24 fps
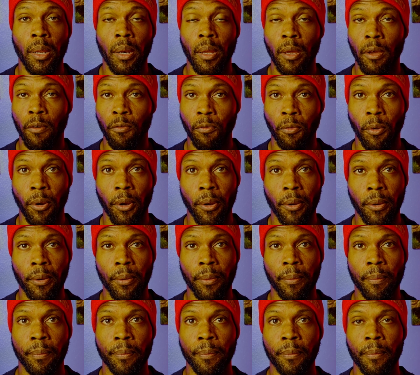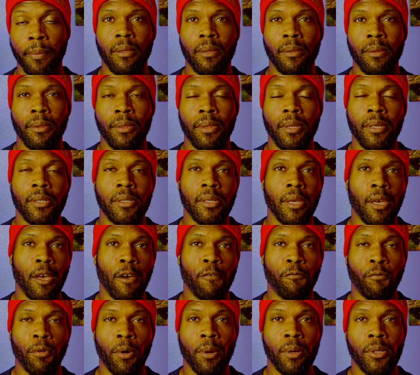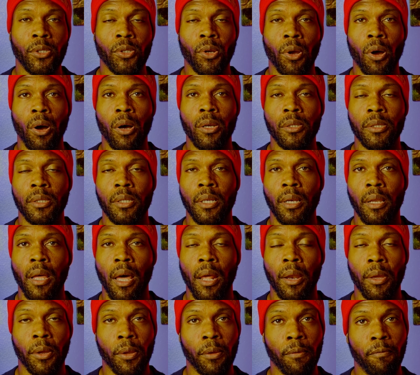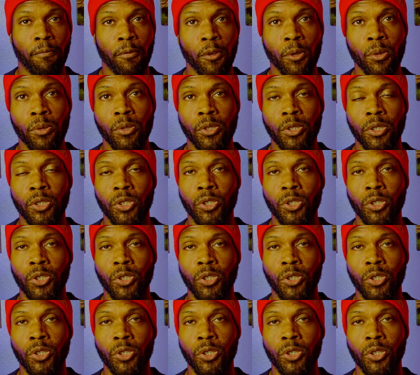F word. This F word is causing a lot of confusion.